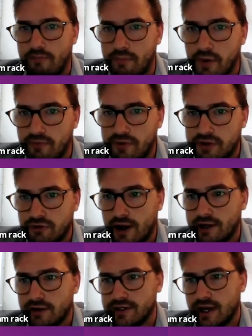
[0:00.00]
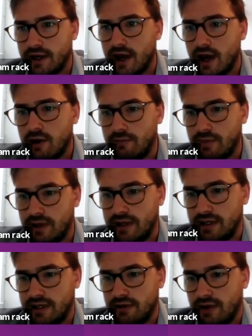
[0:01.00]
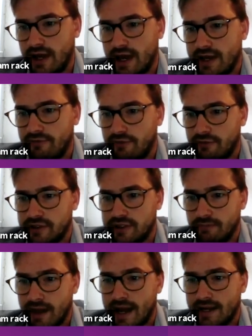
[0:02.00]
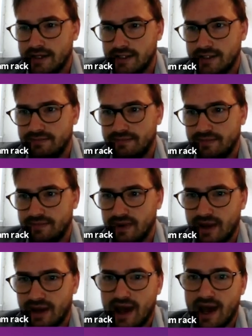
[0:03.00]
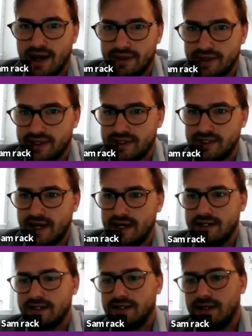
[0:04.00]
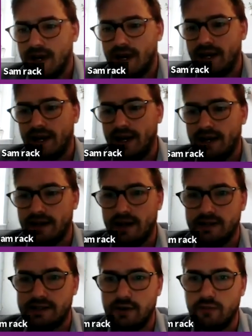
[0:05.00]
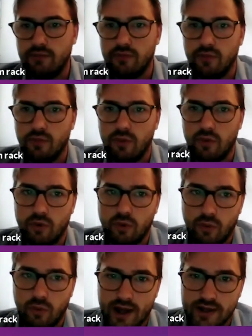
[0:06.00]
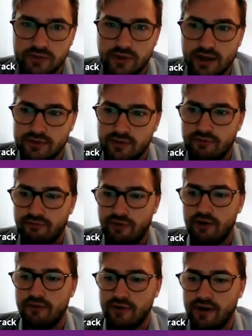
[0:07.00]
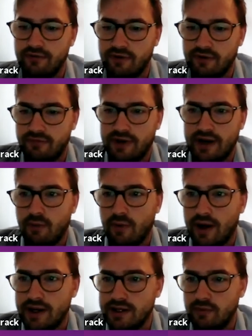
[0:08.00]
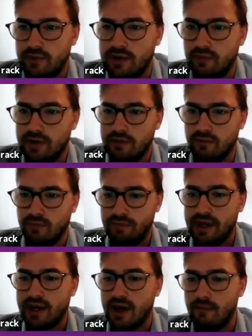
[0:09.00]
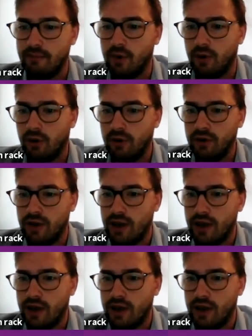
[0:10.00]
but the trials aren't open in the UK for us to match at this stage. And so as we've thrown the net wider, we pick up more,